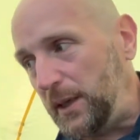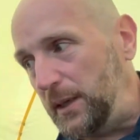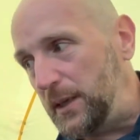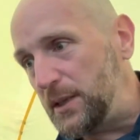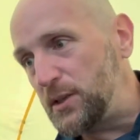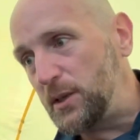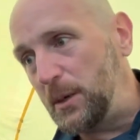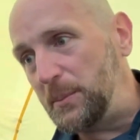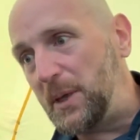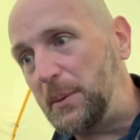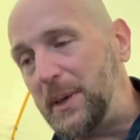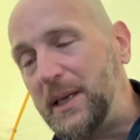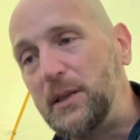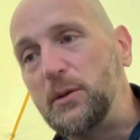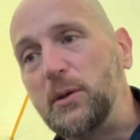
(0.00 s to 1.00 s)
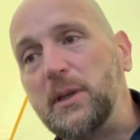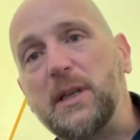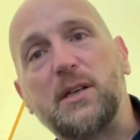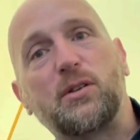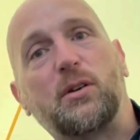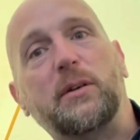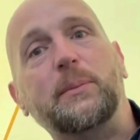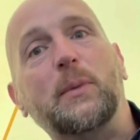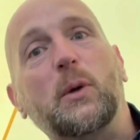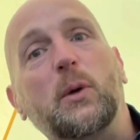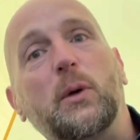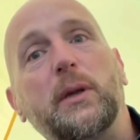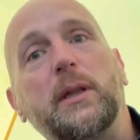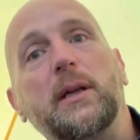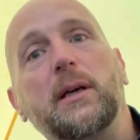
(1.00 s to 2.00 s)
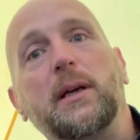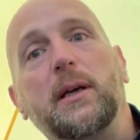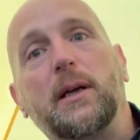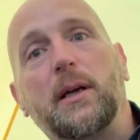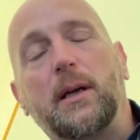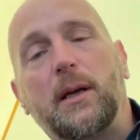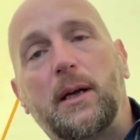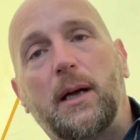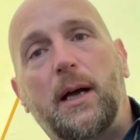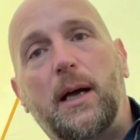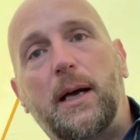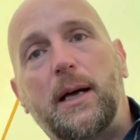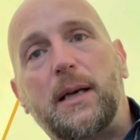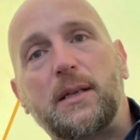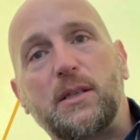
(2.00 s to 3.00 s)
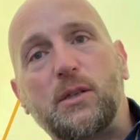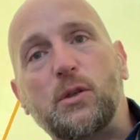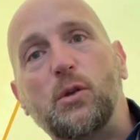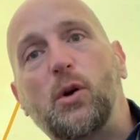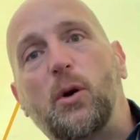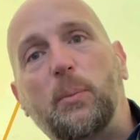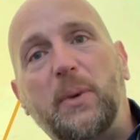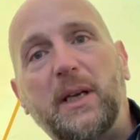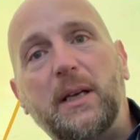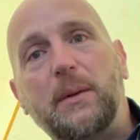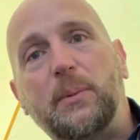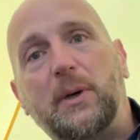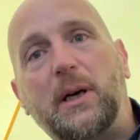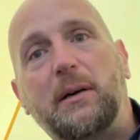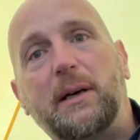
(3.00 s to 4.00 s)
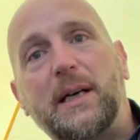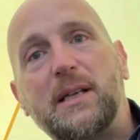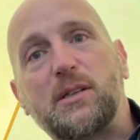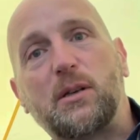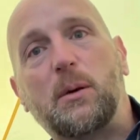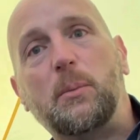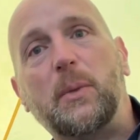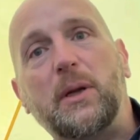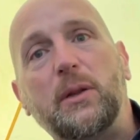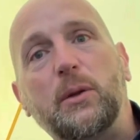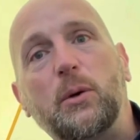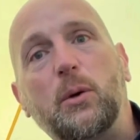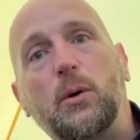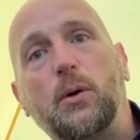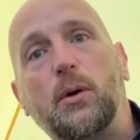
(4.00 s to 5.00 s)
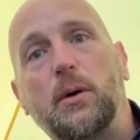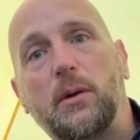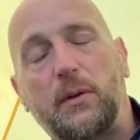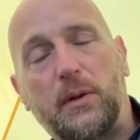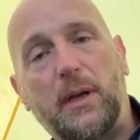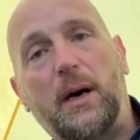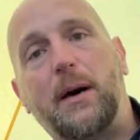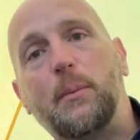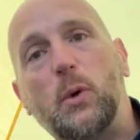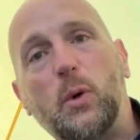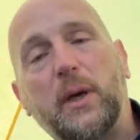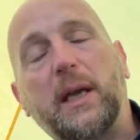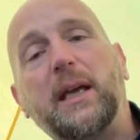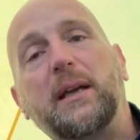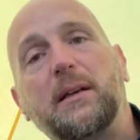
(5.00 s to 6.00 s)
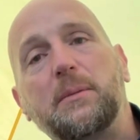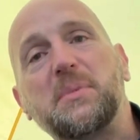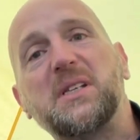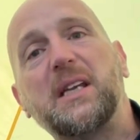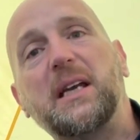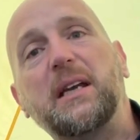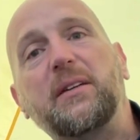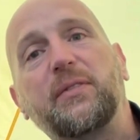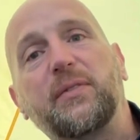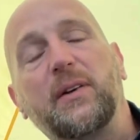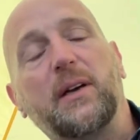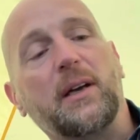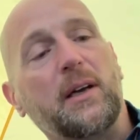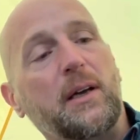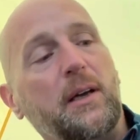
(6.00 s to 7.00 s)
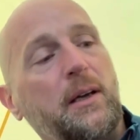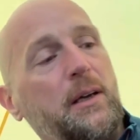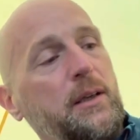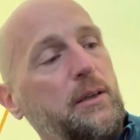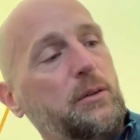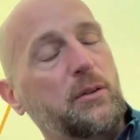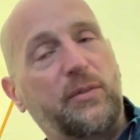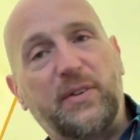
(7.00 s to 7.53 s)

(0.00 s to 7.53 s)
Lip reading: It's coming away and doing this on my own, is not being able to let someone know that I'm okay and I'm safe. You know, if you